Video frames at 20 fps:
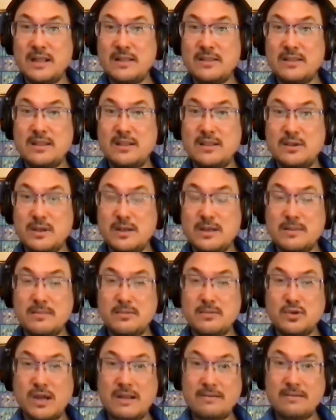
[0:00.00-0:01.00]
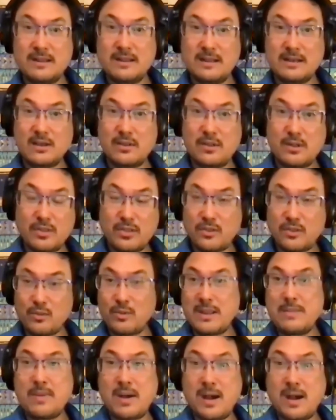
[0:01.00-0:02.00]
And then you end up driving another
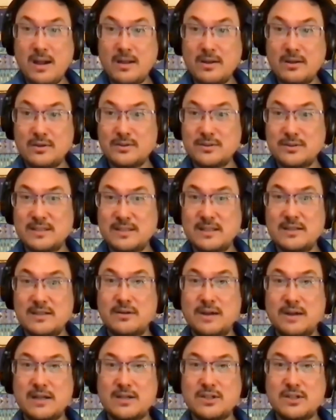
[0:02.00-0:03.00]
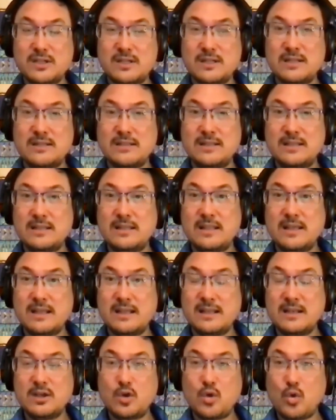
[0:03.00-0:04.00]
3 miles in a direction, and then
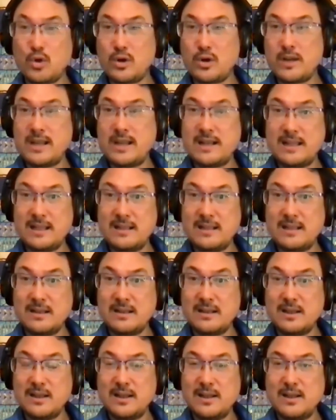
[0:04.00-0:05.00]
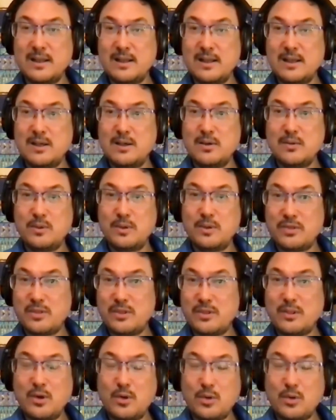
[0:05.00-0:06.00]
like coordinating with
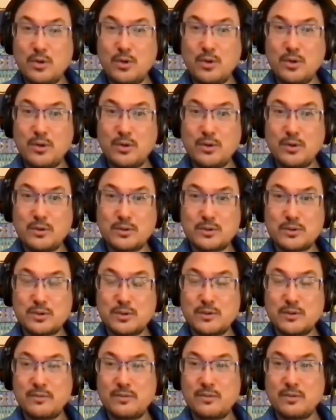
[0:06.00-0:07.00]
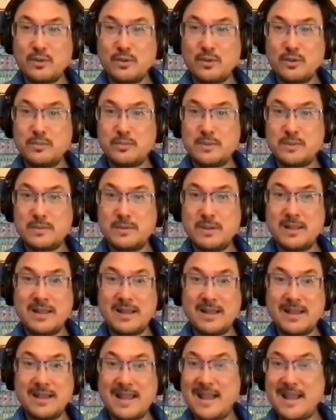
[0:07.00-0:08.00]
the local sort of group to be
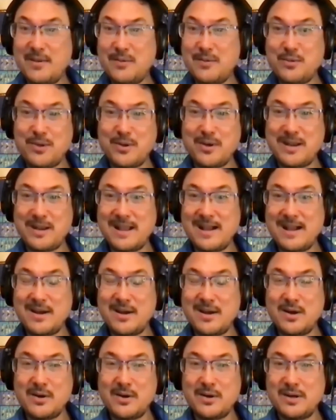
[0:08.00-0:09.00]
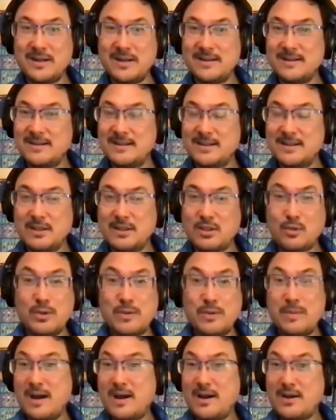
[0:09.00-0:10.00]
like, hey, we're now
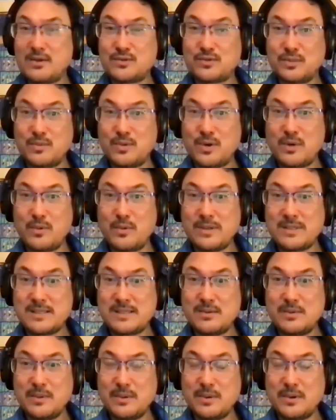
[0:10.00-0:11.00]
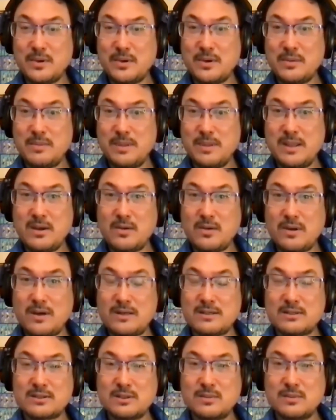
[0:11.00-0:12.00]
3 miles from where we said we were going to be
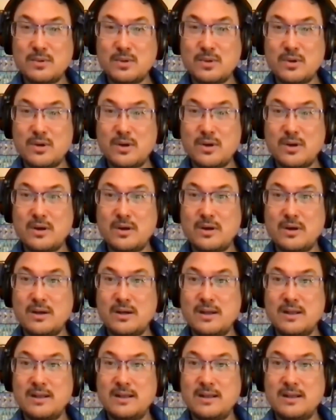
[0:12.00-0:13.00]
across the border.